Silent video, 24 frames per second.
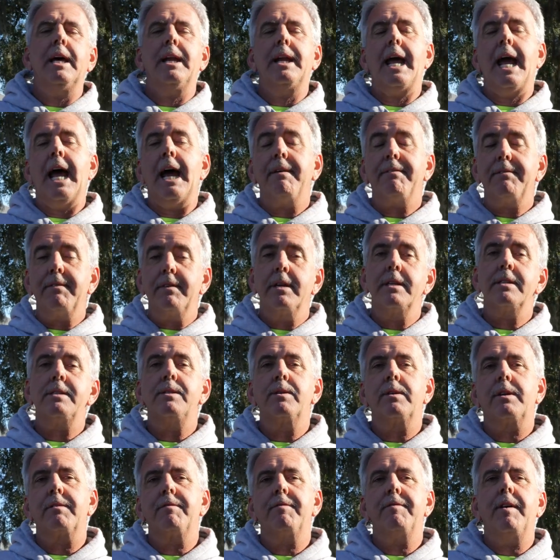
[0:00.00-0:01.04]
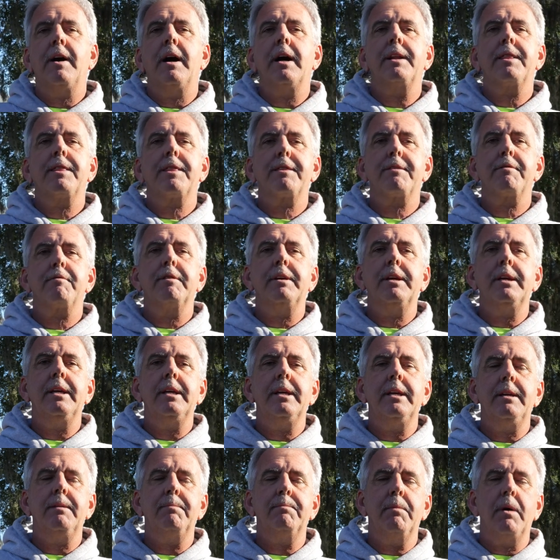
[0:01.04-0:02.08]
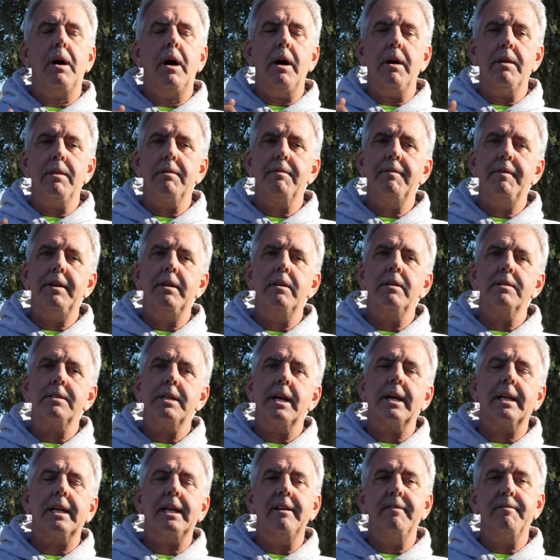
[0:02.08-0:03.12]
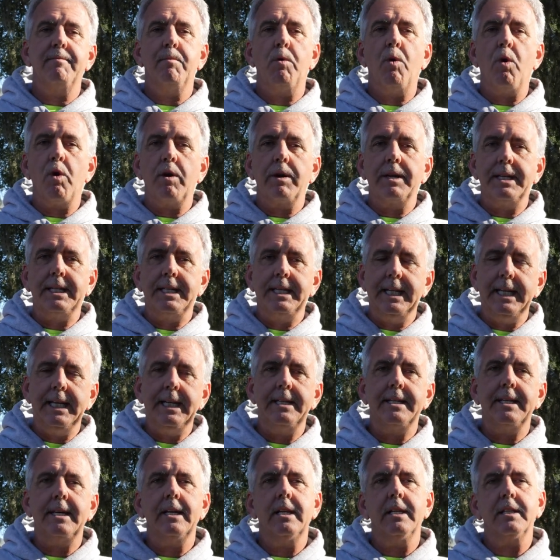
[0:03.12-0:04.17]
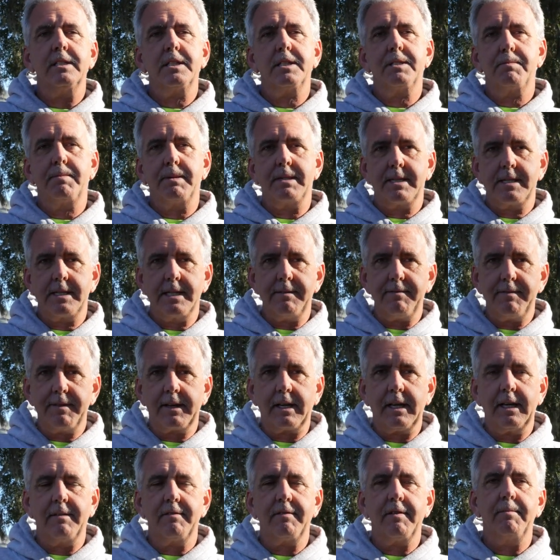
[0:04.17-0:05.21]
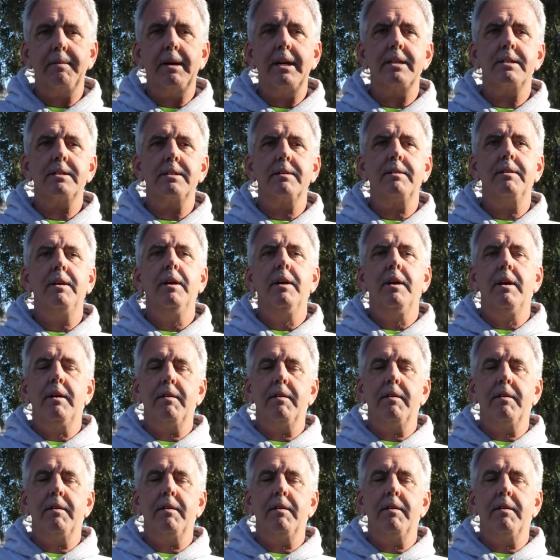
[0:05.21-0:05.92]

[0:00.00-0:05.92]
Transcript: then after this, you can find 3 other videos that give more detailed, specific information